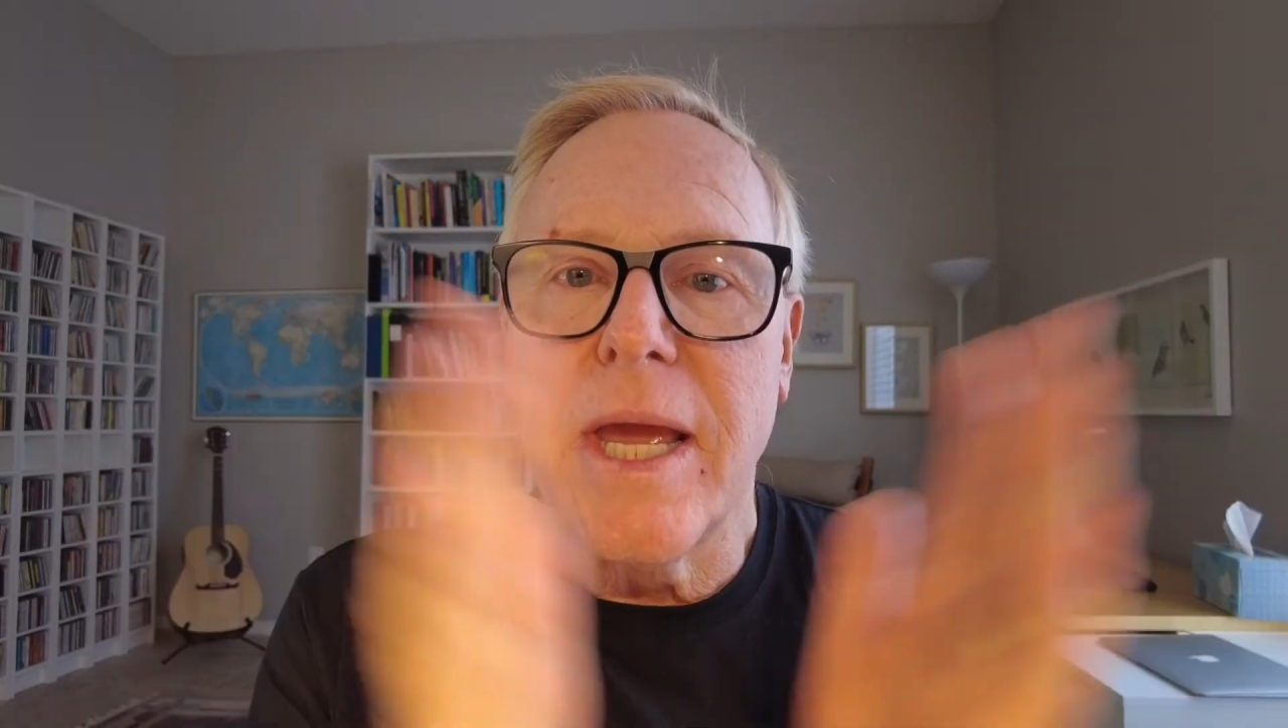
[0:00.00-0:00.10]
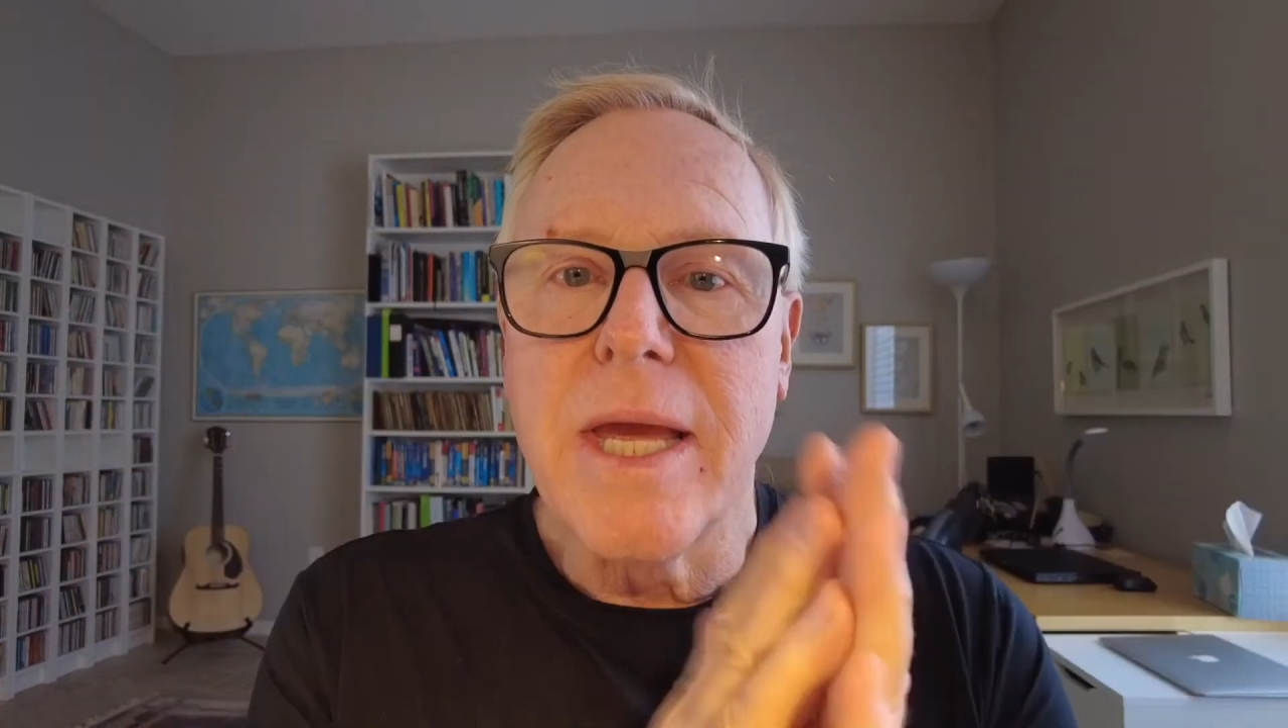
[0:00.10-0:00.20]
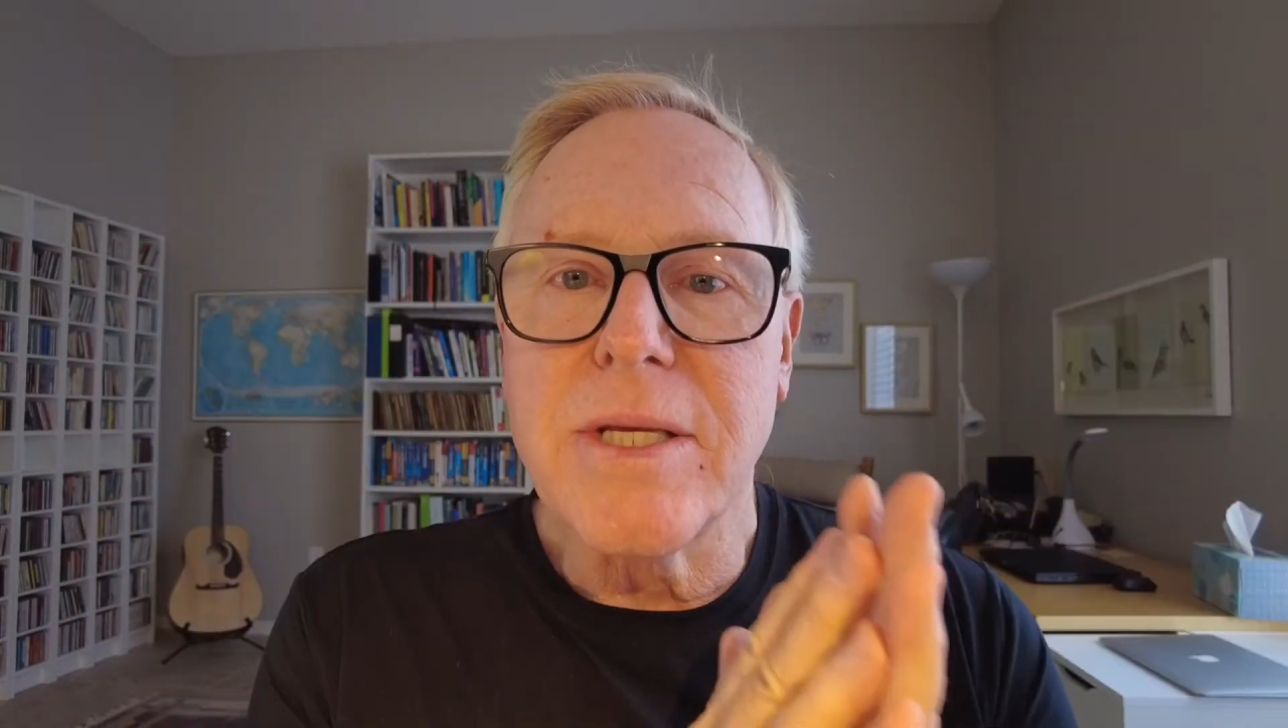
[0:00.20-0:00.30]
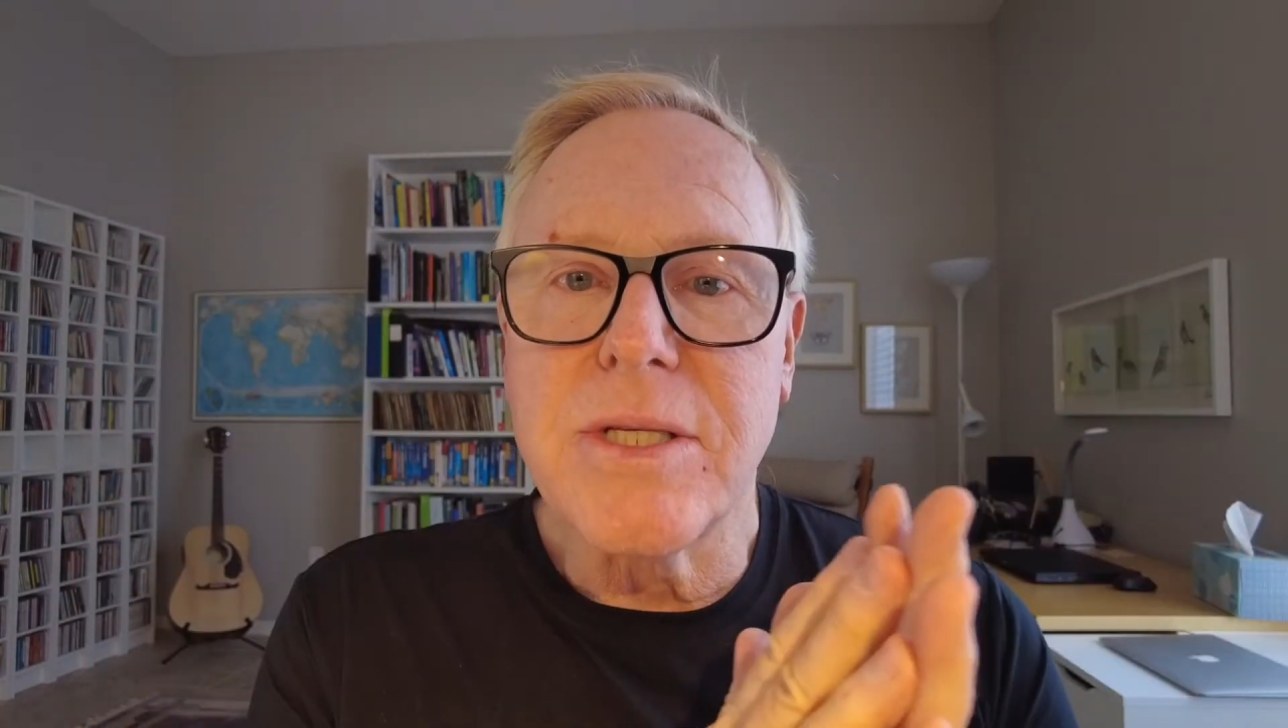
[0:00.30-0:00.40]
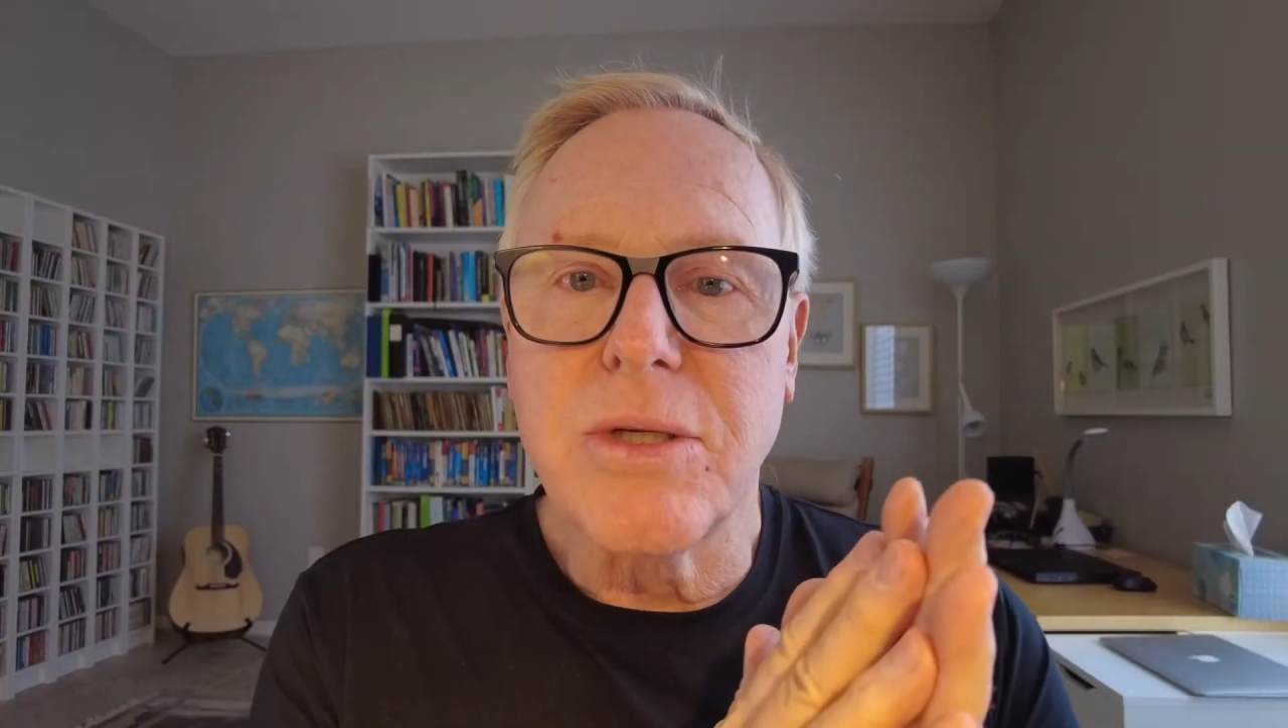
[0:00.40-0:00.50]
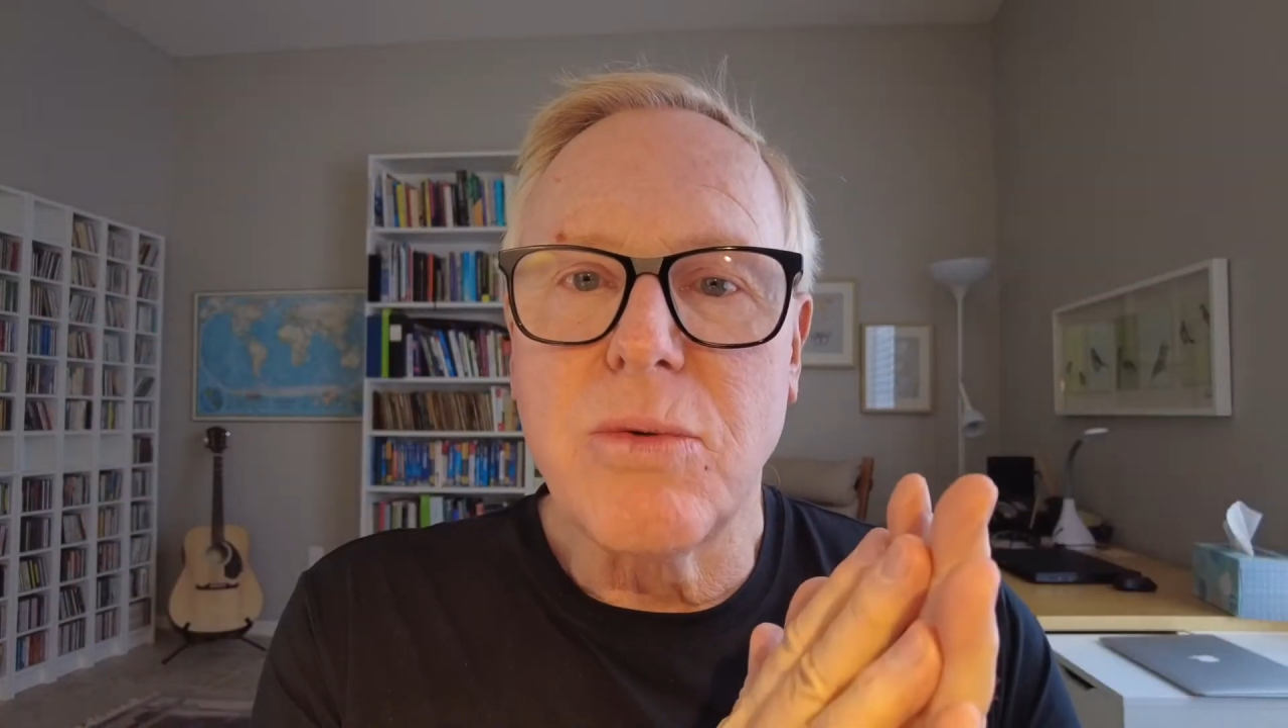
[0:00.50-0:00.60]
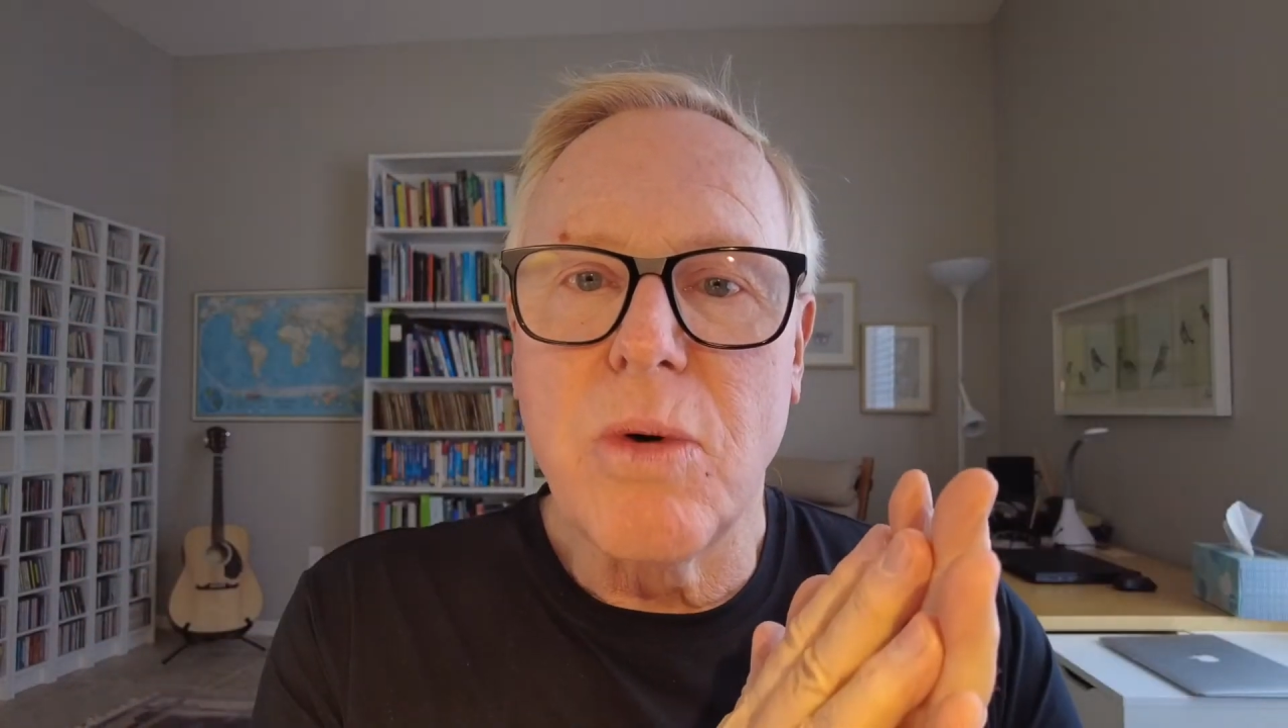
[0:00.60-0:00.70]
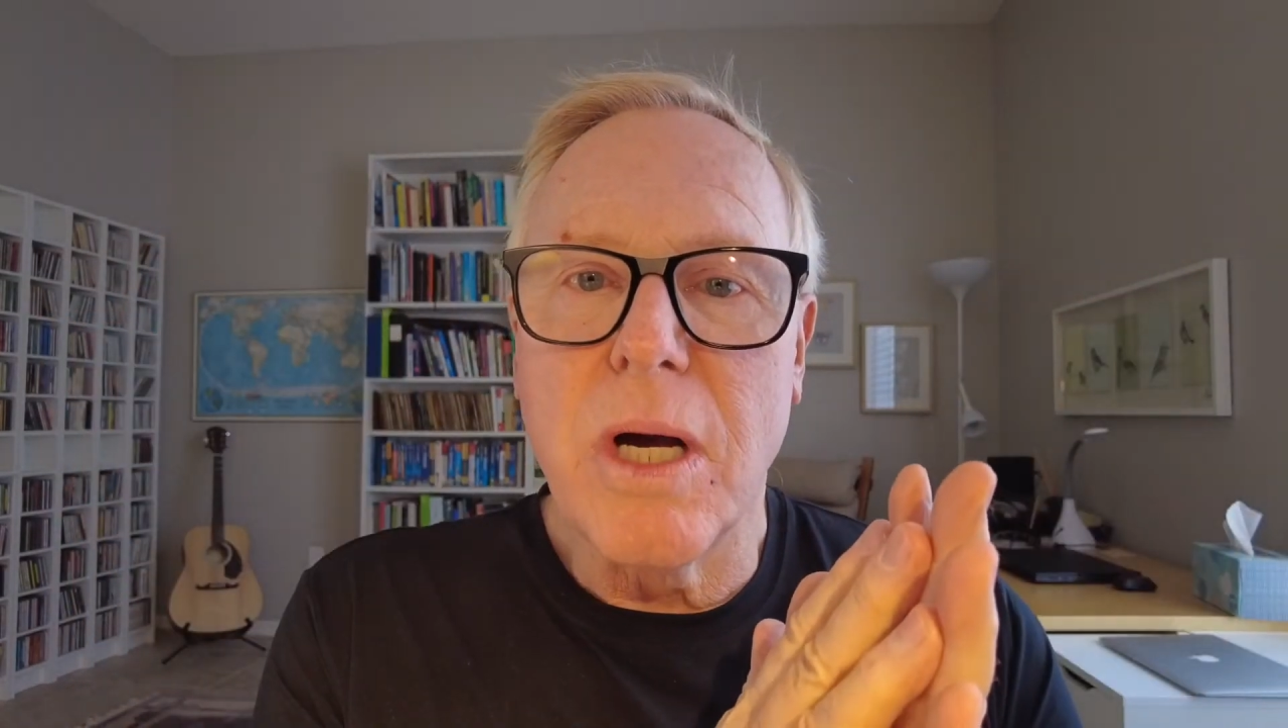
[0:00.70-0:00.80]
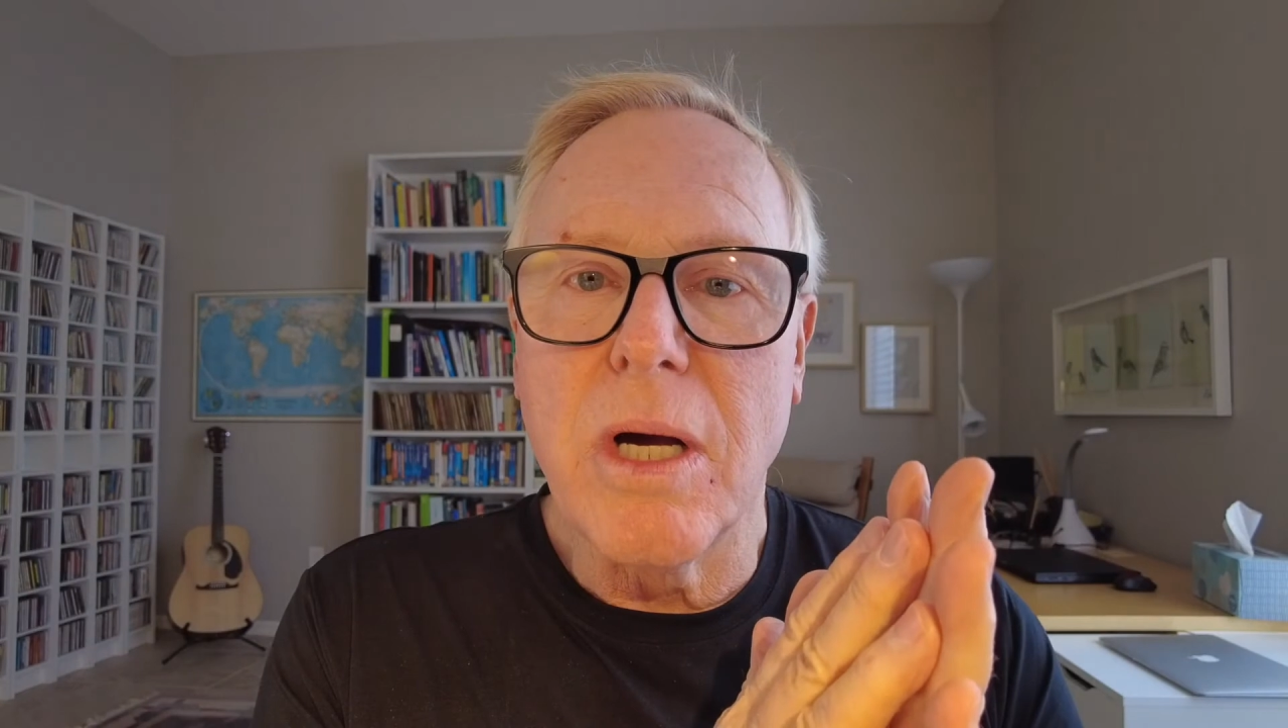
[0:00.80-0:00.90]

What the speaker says: as to